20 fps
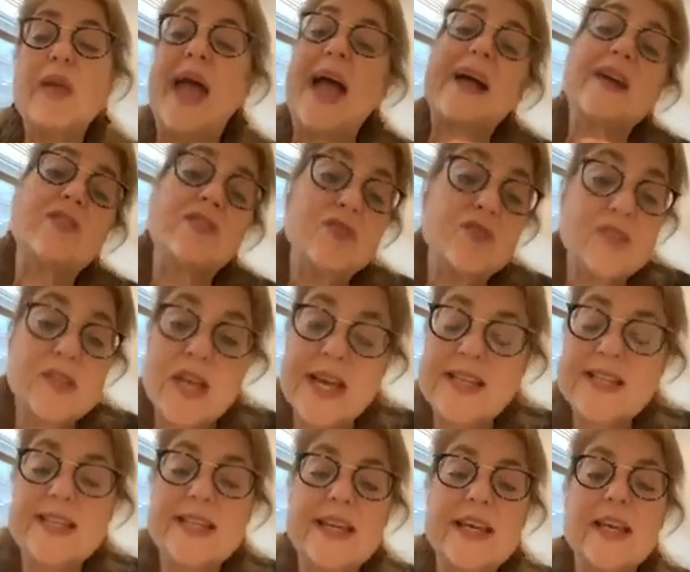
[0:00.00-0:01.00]

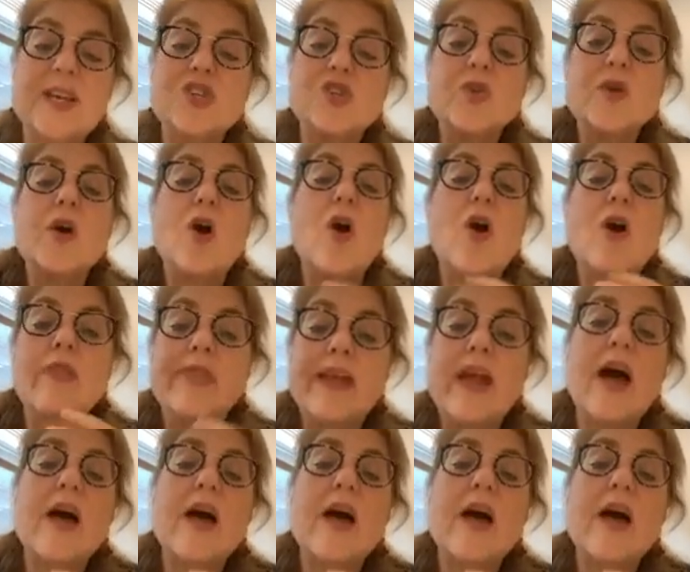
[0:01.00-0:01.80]
exercising, doing all the